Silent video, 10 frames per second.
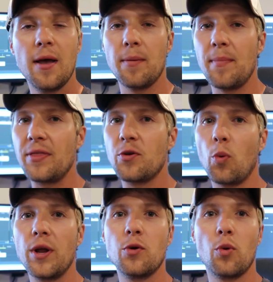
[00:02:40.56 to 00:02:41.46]
It made the
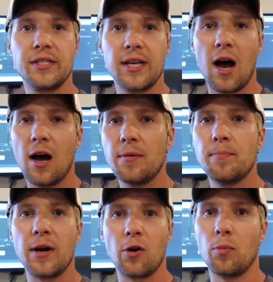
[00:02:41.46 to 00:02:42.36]
wind noise
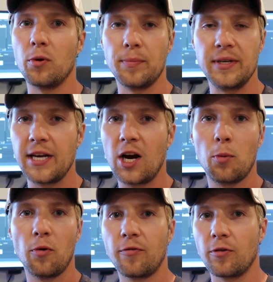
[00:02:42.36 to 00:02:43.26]
unbearable. It'd be
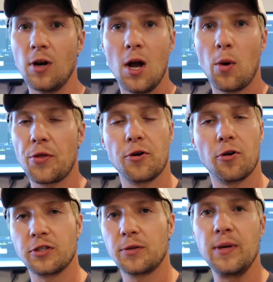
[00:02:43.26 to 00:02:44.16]
terrible for whether
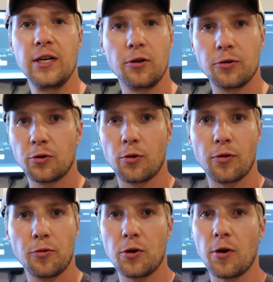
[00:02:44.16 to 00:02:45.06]
you're on speakers
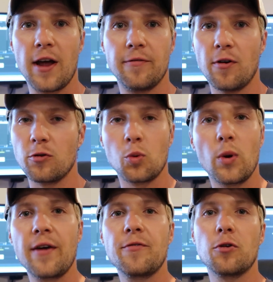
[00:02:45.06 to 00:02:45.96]
or through your headphones,
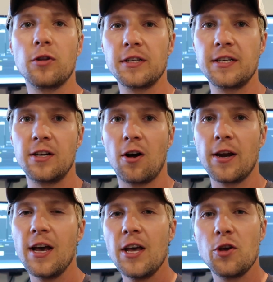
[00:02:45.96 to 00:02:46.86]
whatever you're listening
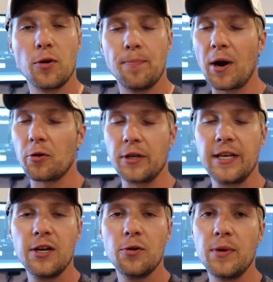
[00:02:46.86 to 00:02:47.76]
on, you could barely
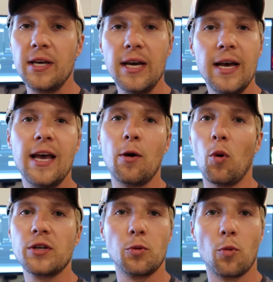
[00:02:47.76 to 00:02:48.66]
hear me. It
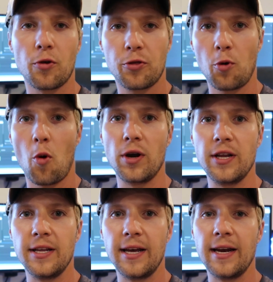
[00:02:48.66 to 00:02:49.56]
wasn't worth throwing
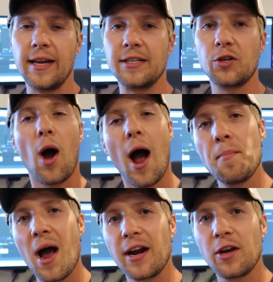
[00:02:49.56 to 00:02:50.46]
it in, and so
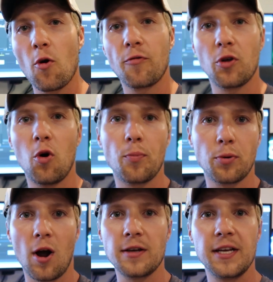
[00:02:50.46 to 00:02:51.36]
I'm not gonna go over the whole
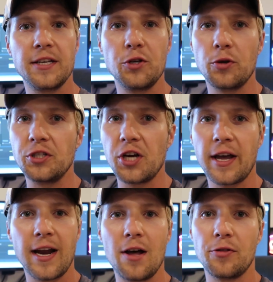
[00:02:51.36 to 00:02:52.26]
process. You can
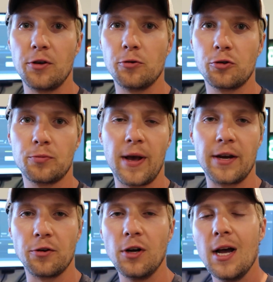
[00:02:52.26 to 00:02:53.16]
check it out in the user's
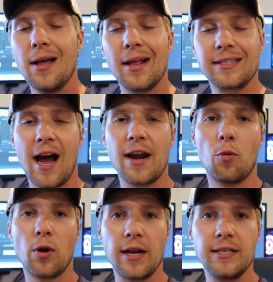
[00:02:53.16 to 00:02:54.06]
manual. That's kind
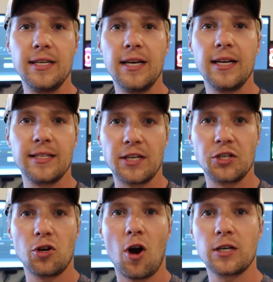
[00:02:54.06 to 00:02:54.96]
of what I did, is I
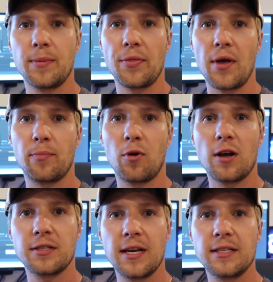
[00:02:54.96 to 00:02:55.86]
just talked about that
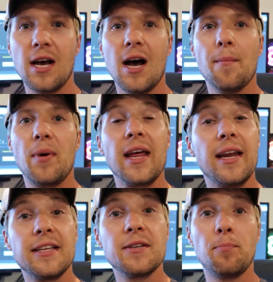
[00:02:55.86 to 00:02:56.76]
process, but
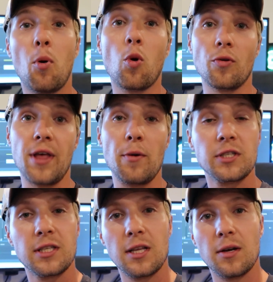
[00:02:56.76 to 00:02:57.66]
it is important. That
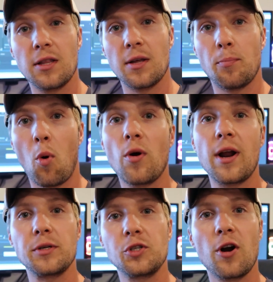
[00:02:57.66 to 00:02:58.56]
was the
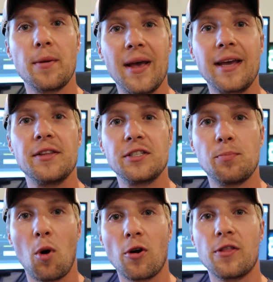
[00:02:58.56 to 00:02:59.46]
point I was trying to make in this
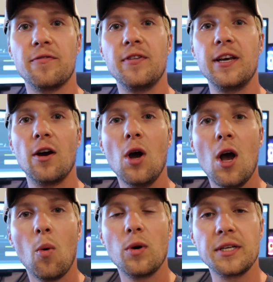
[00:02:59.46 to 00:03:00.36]
part of the video,
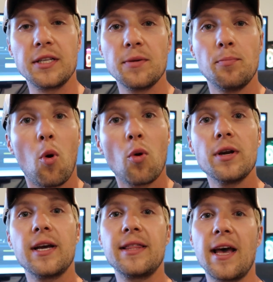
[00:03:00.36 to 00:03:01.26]
was it's
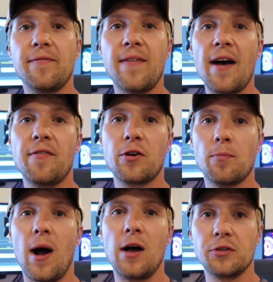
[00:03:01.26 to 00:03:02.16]
important to get that 500
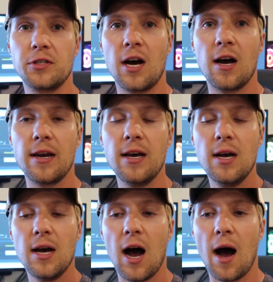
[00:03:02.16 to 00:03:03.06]
miles done
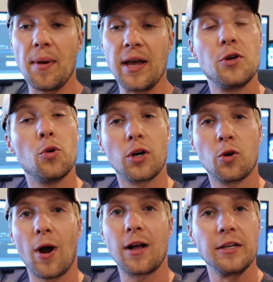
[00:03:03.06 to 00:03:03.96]
and do it
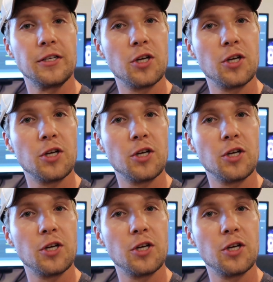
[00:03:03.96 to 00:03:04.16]
correctly.